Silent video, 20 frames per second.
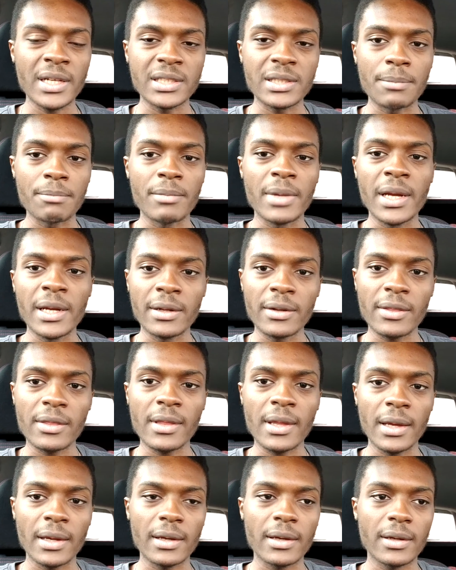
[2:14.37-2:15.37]
That's the main
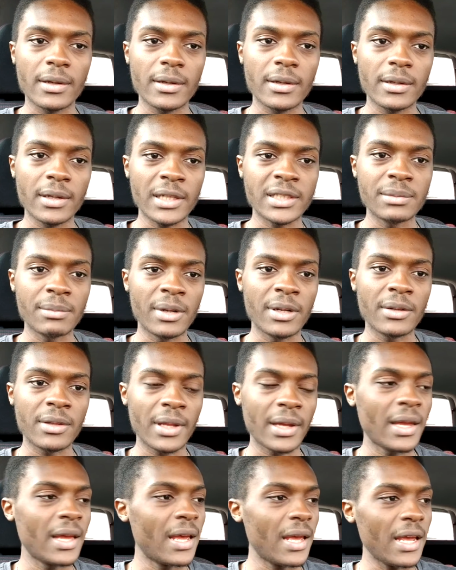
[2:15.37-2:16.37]
thing. That's the main thing.